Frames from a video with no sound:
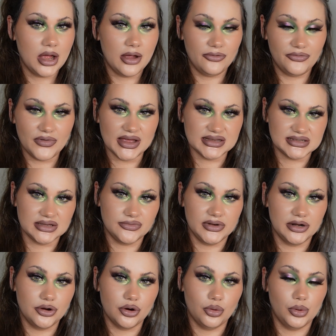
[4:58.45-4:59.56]
fast it
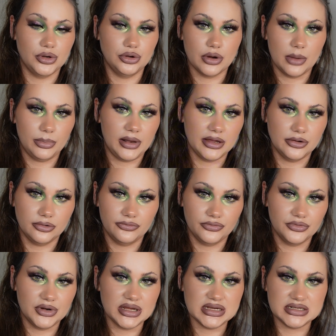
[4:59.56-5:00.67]
will go when you apply your
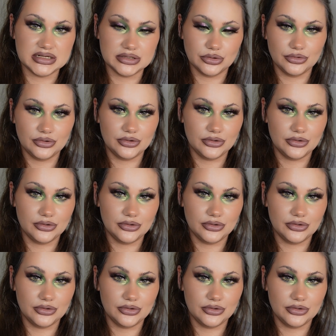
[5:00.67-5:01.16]
foundation on